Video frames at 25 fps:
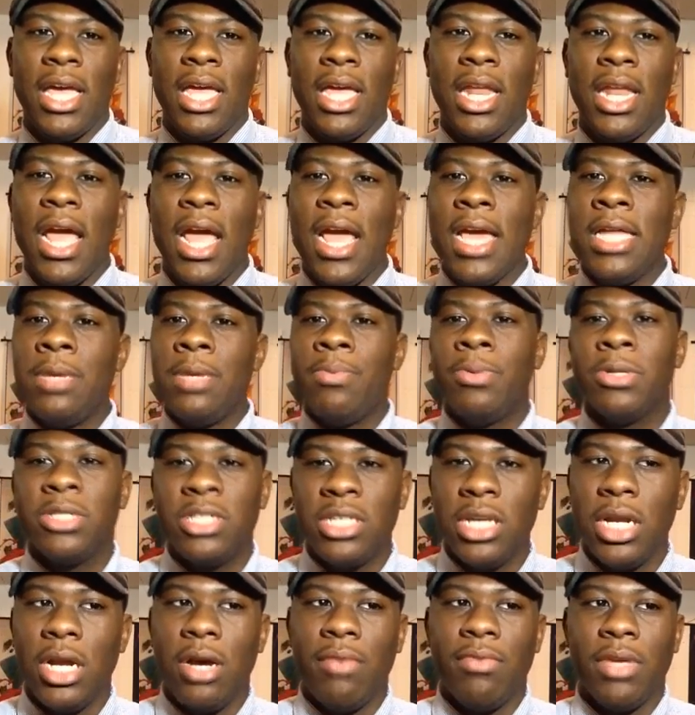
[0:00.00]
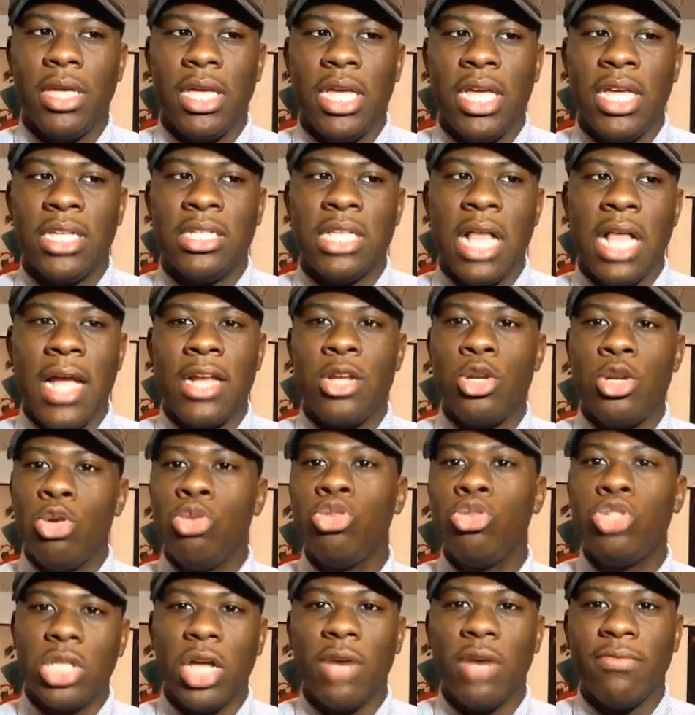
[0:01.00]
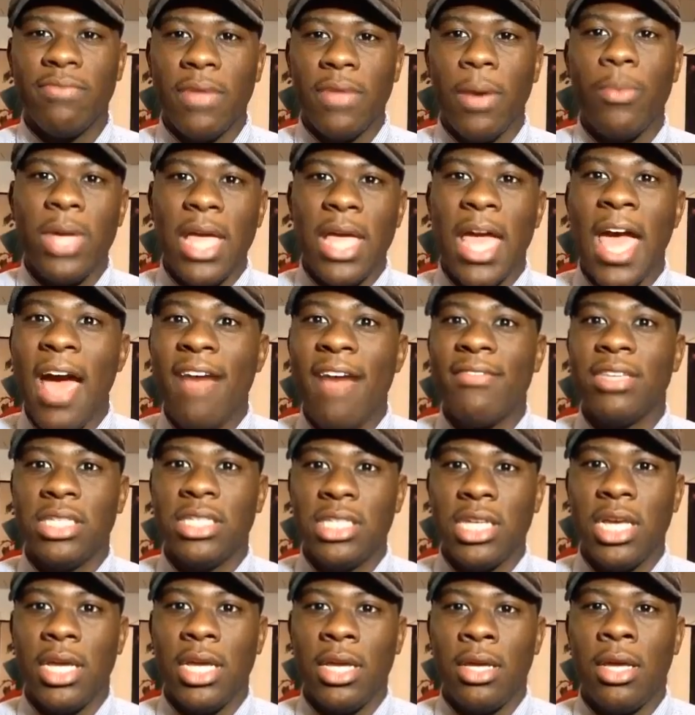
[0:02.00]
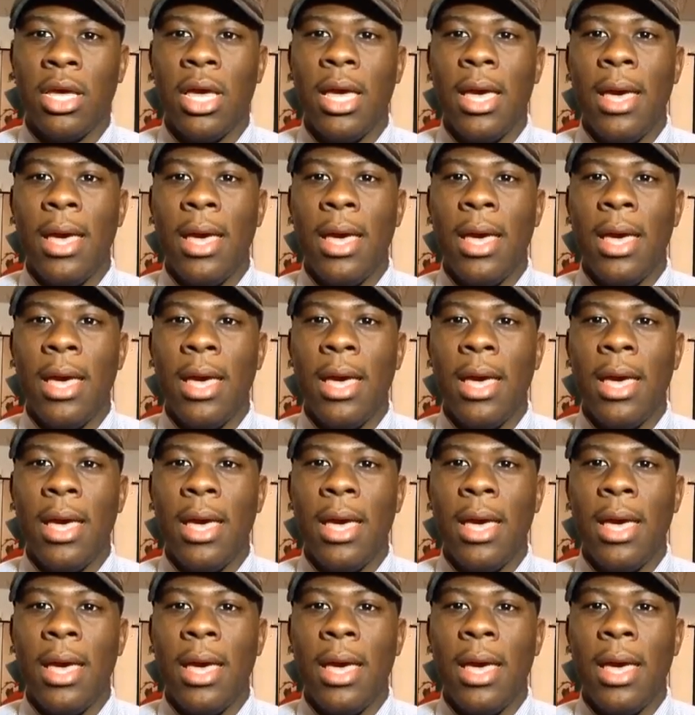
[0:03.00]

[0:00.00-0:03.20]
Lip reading: and 80% of it is like new stuff that we haven't seen,